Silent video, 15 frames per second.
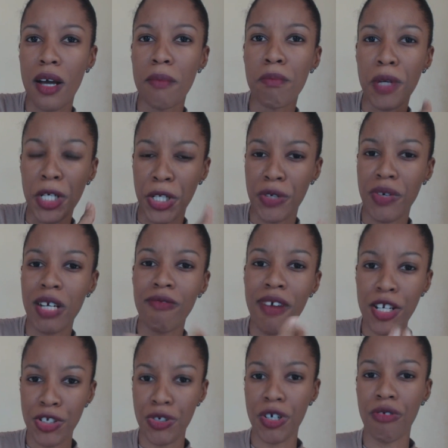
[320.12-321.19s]
Mercury
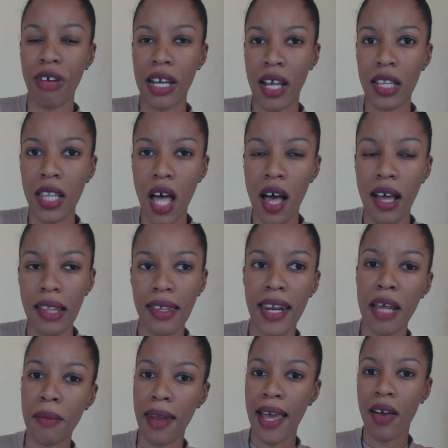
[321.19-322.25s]
retrograde a lot.
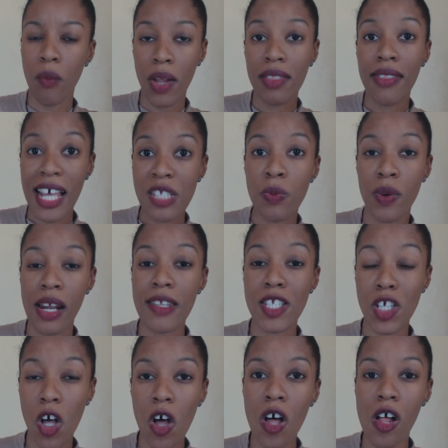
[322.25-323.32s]
And I'm like, well, that's what it's
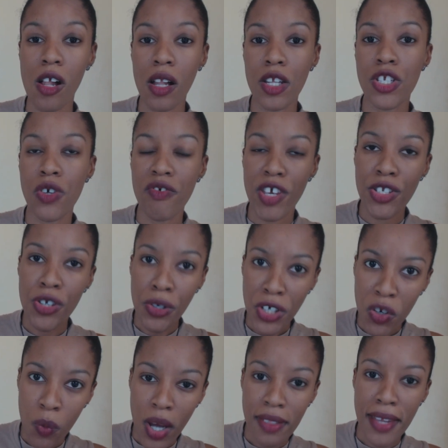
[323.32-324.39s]
called. So if you don't
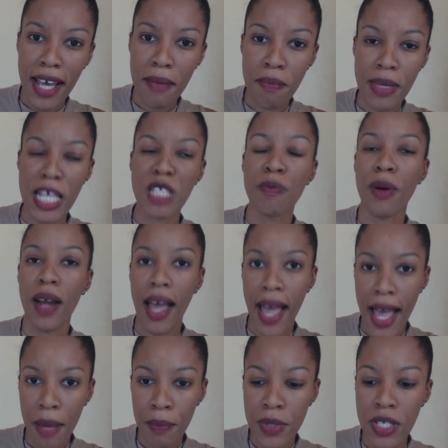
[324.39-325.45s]
know what that means,
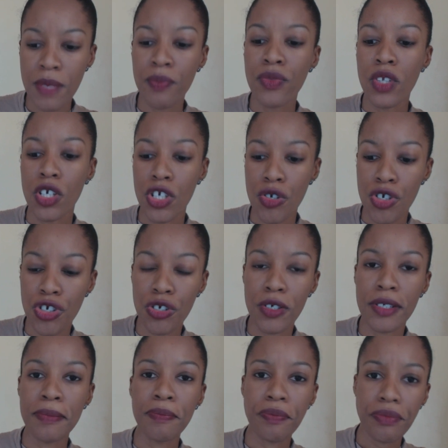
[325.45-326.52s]
perhaps you
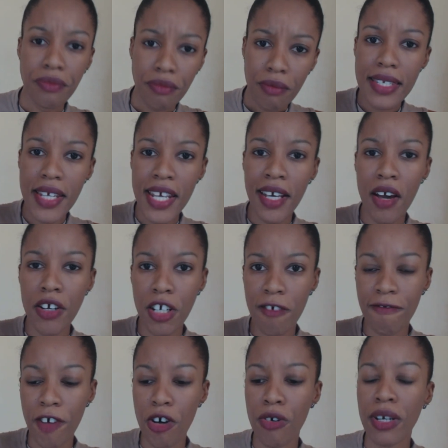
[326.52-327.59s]
should take out your
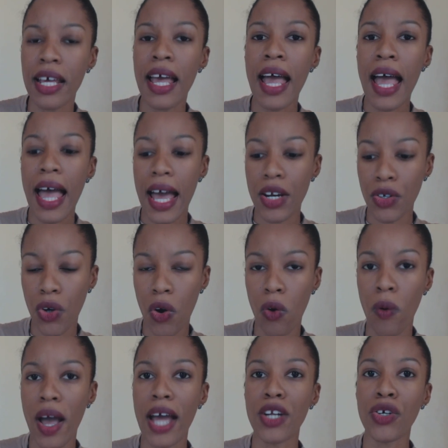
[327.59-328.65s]
phone and
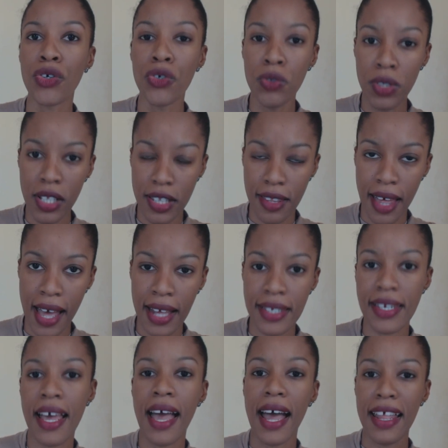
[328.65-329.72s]
go and Google
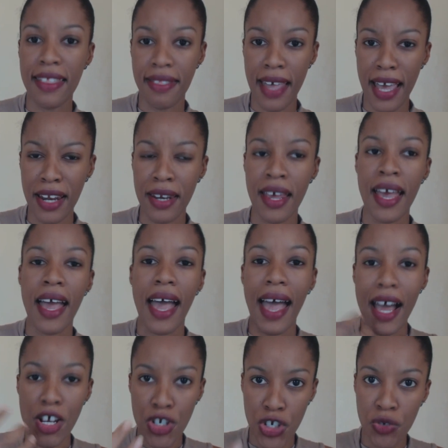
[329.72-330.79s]
that. And then
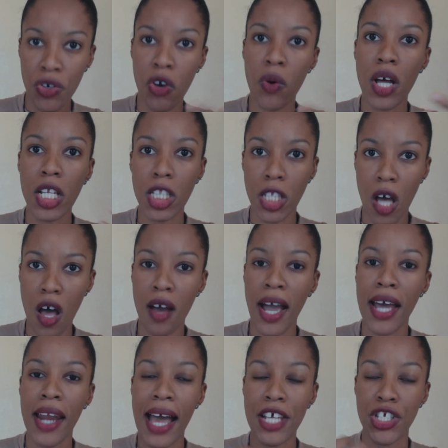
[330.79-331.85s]
as you go along
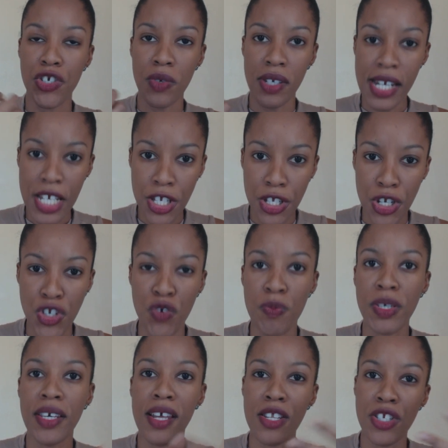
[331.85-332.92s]
and as you listen, you
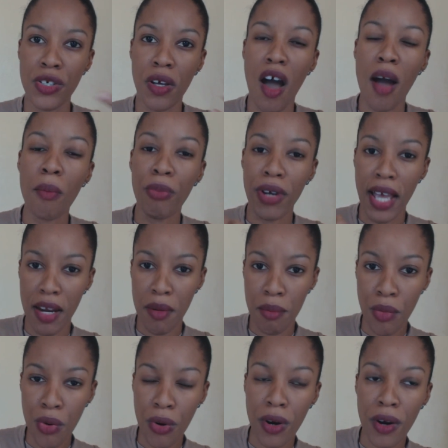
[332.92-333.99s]
begin to comprehend
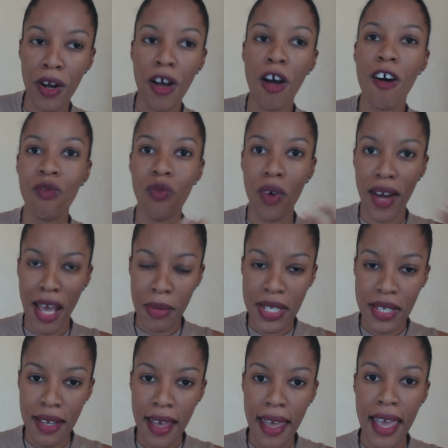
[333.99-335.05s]
more of what I'm
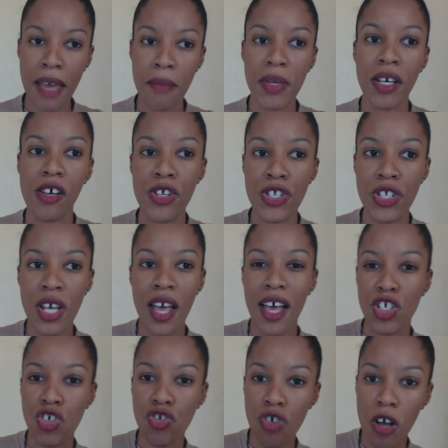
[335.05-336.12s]
saying, because
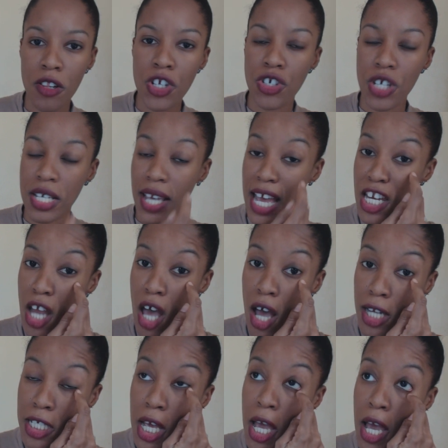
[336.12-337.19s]
astrology
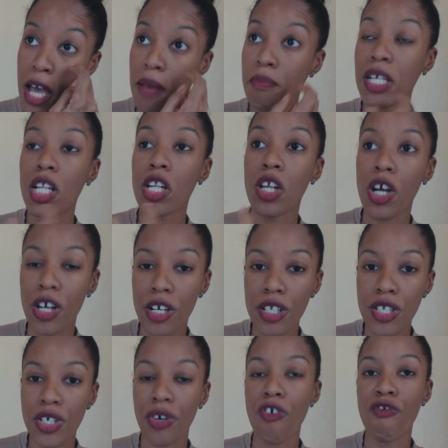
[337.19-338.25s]
cannot be
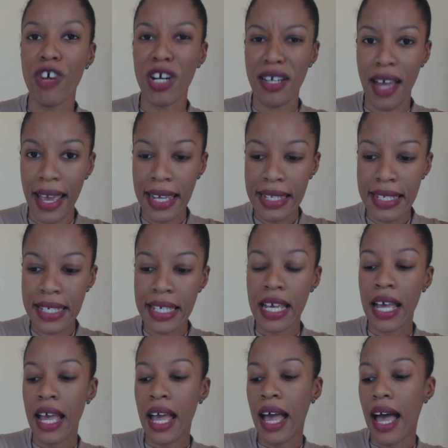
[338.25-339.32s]
learned overnight.
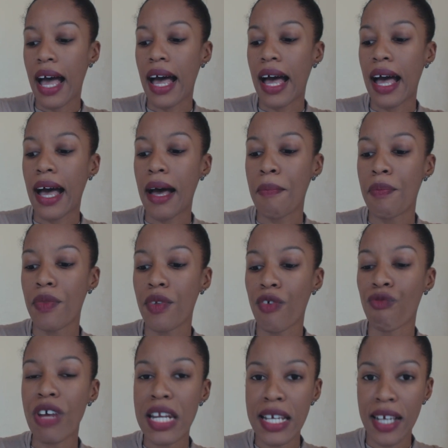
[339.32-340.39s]

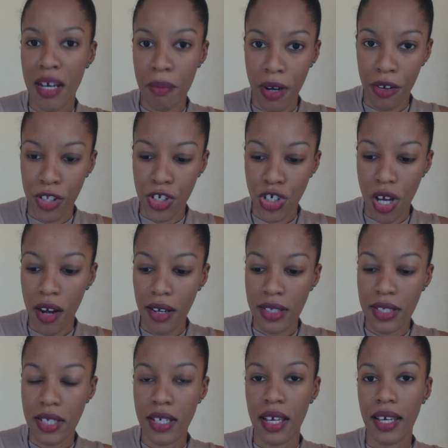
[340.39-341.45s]
Reading a birth
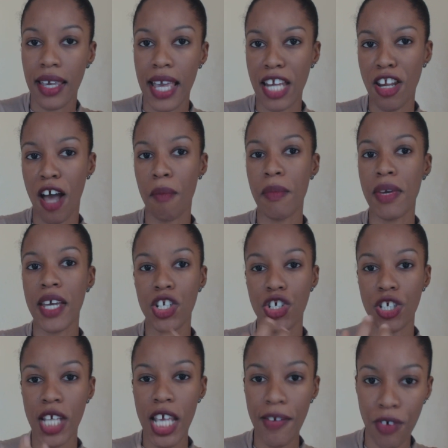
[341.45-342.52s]
chart cannot be
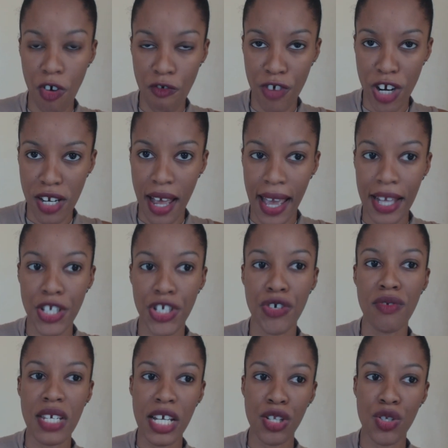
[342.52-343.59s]
achieved overnight. You
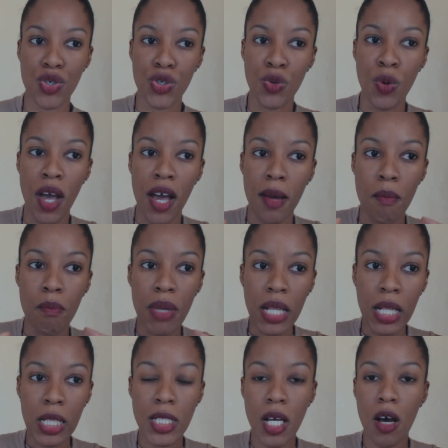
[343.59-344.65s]
need to
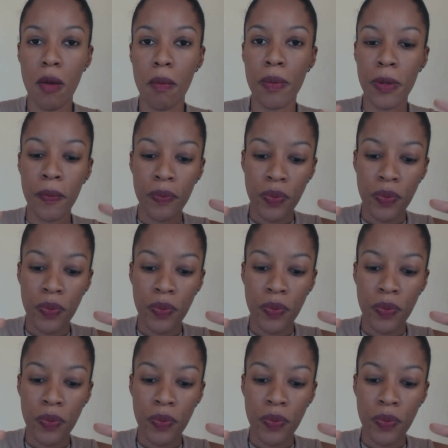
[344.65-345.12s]
build up